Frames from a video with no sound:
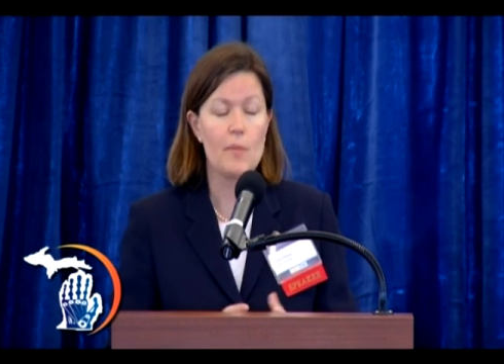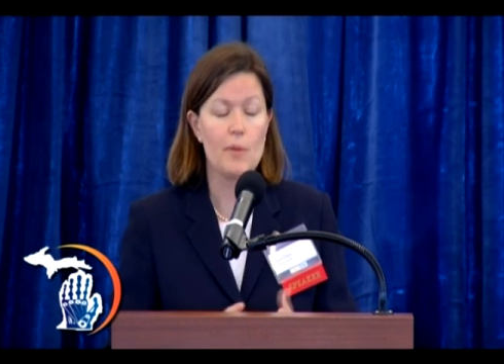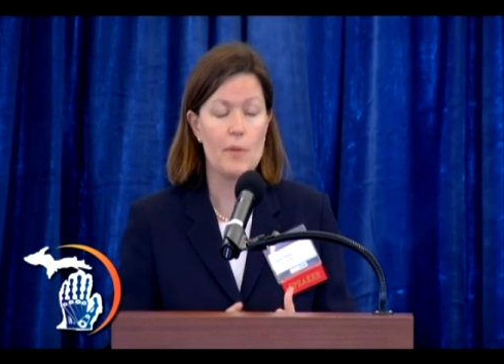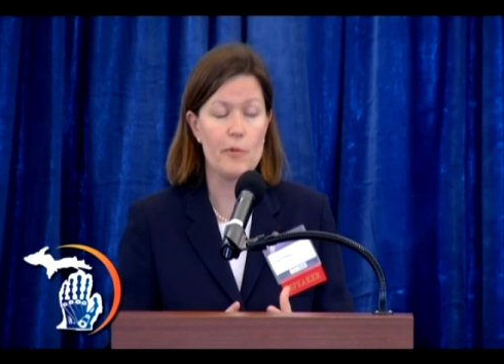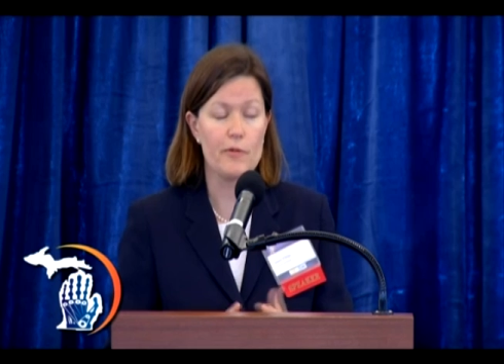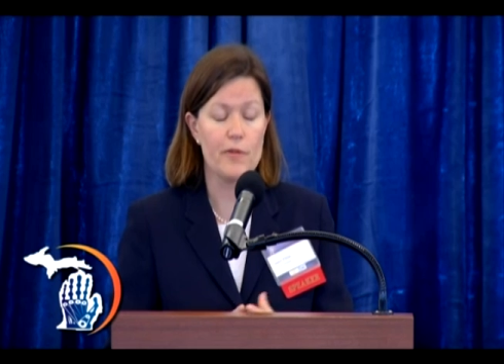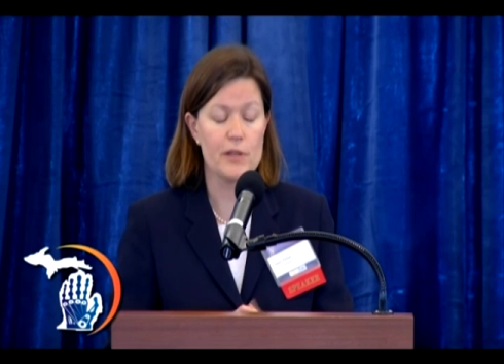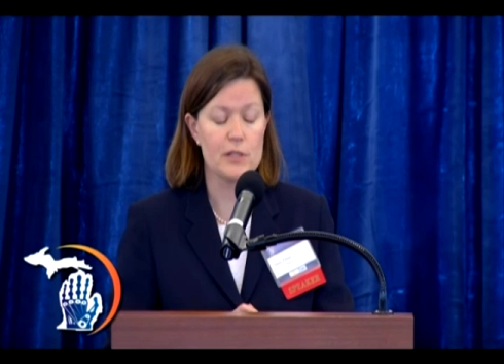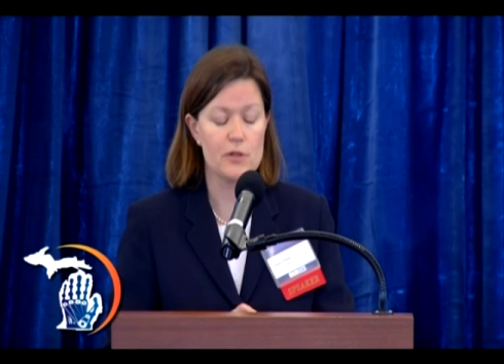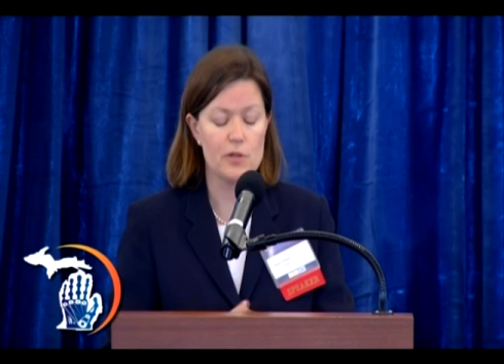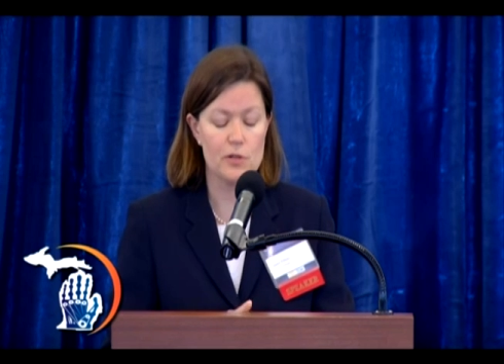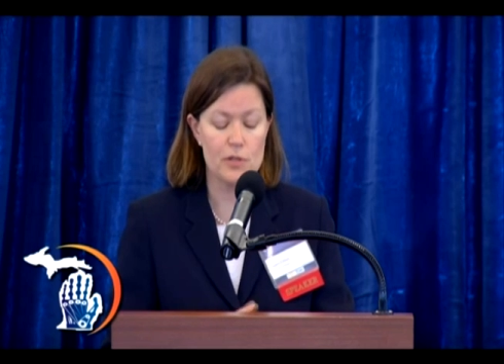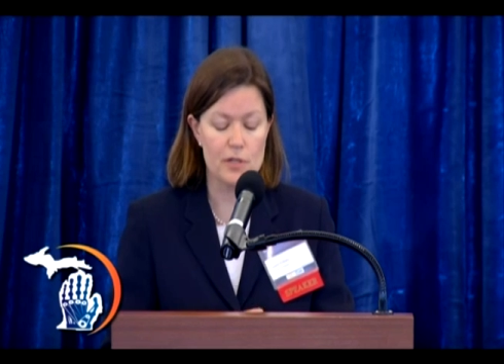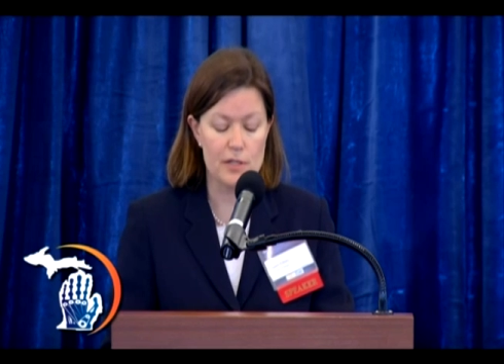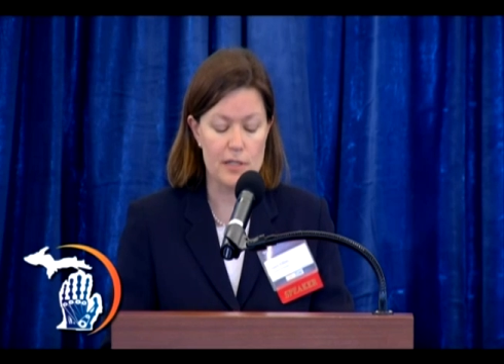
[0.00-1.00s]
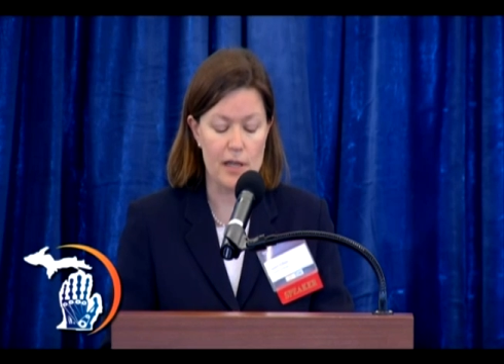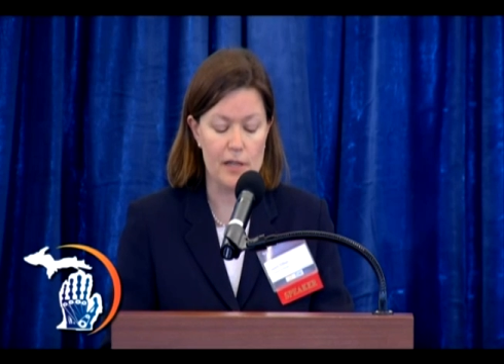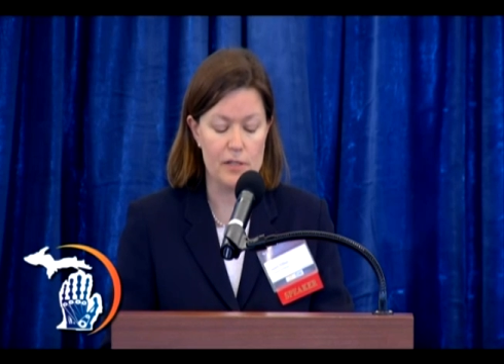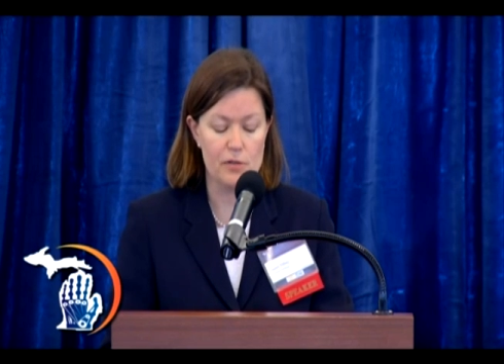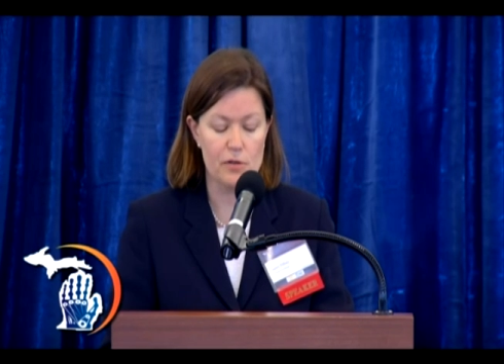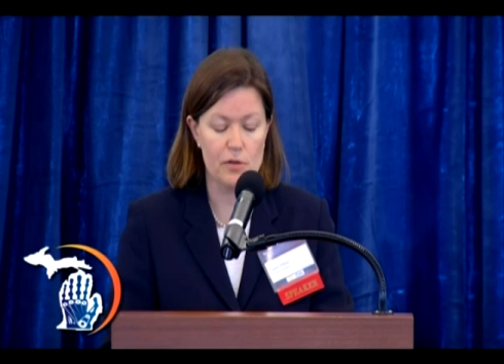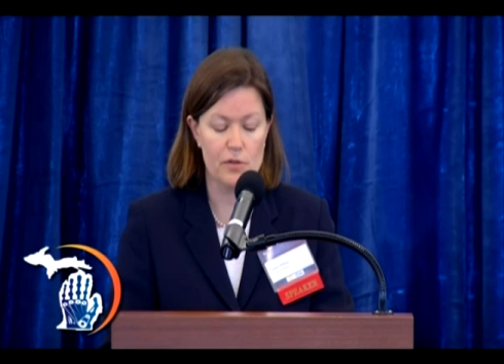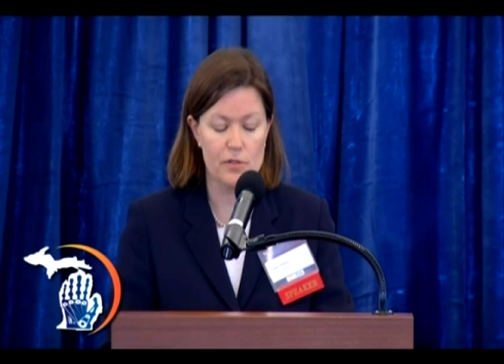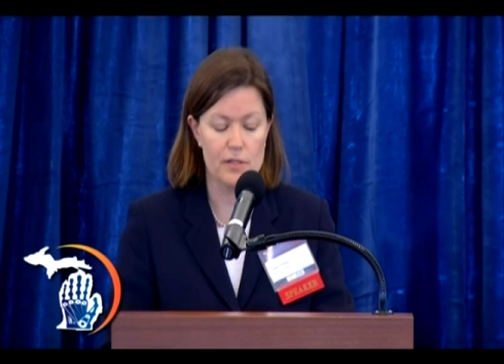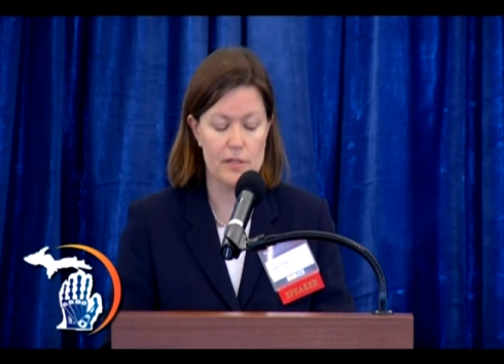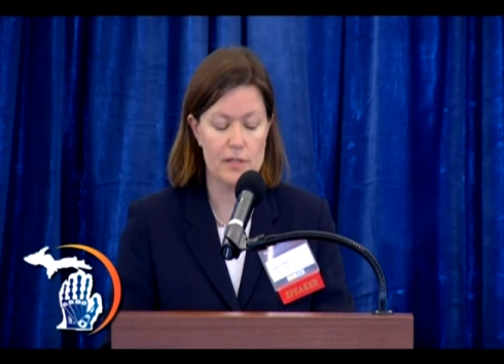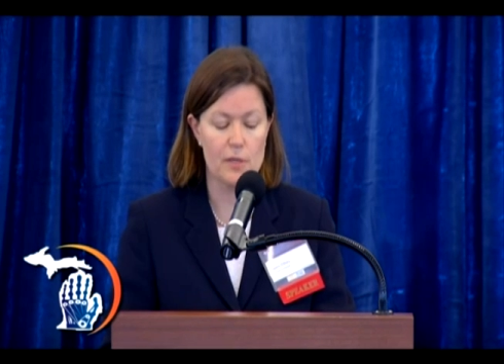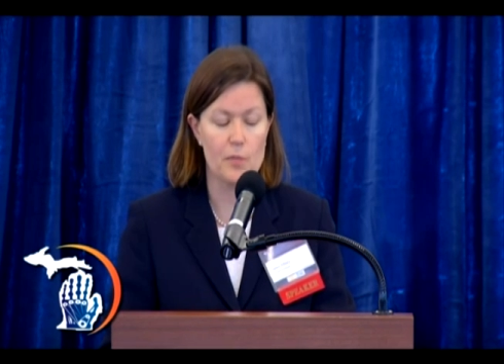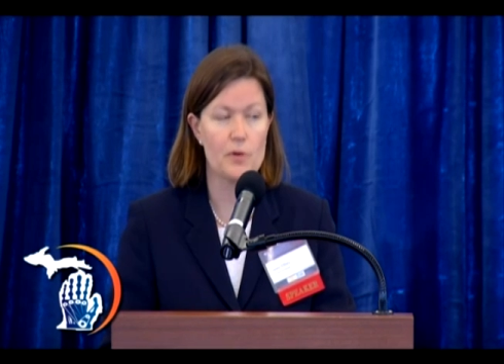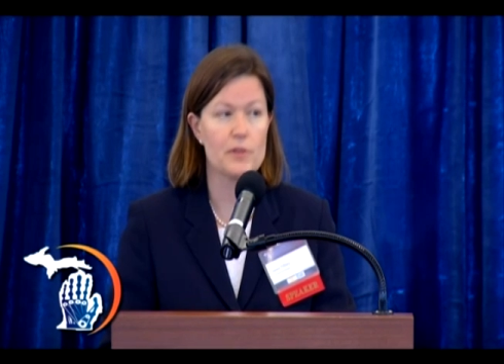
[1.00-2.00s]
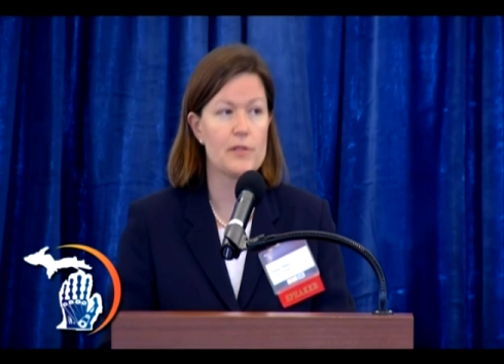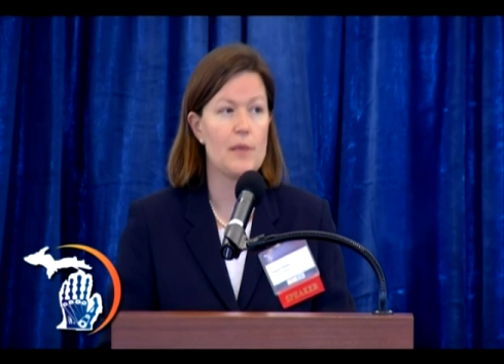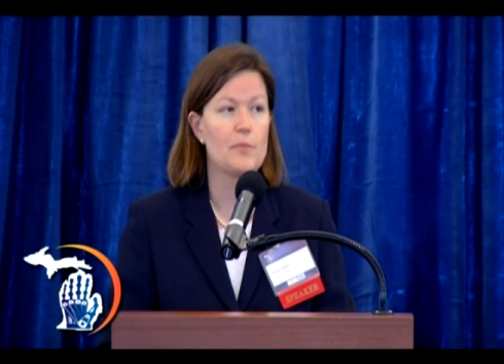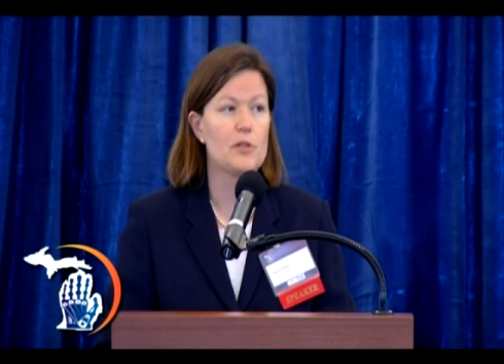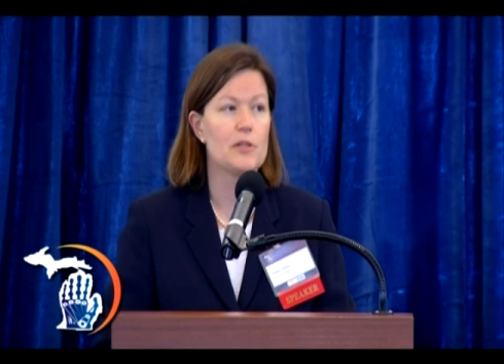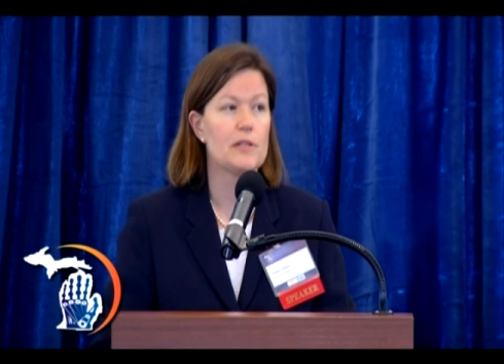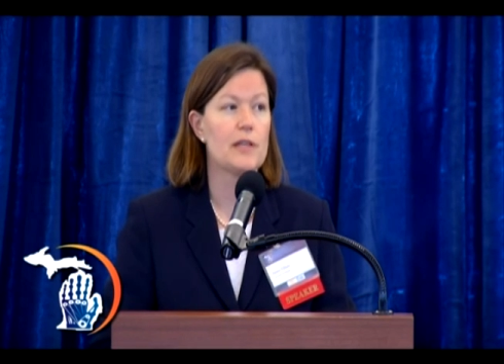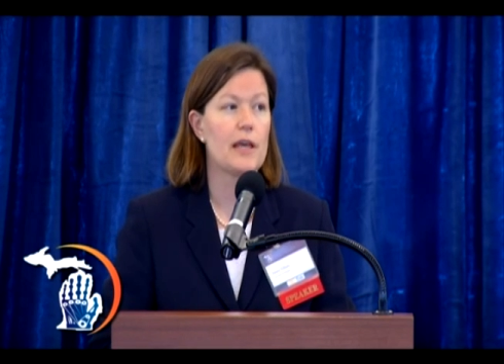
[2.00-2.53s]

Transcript: But Professor Eustace also uses the perception